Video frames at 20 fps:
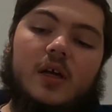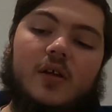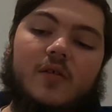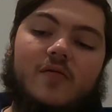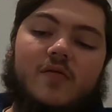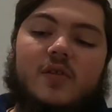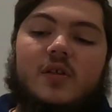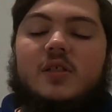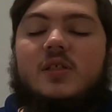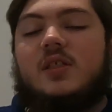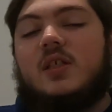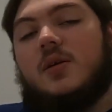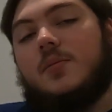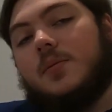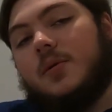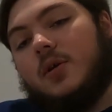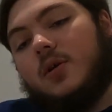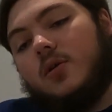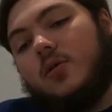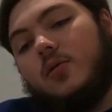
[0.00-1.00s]
And for the
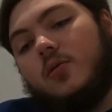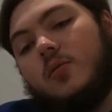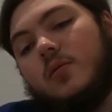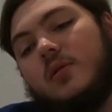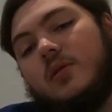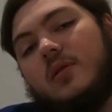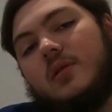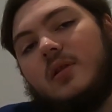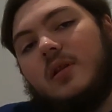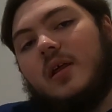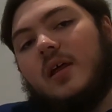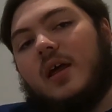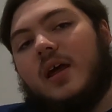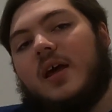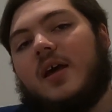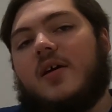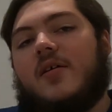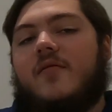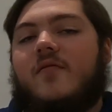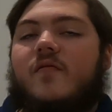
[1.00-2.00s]
CPU, they
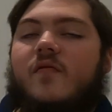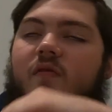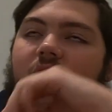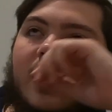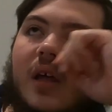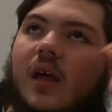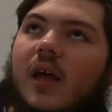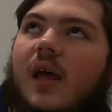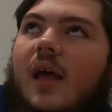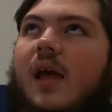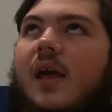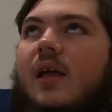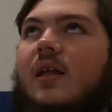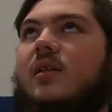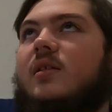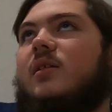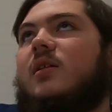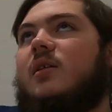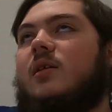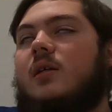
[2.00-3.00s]
have
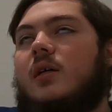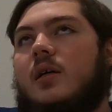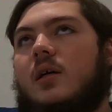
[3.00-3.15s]
8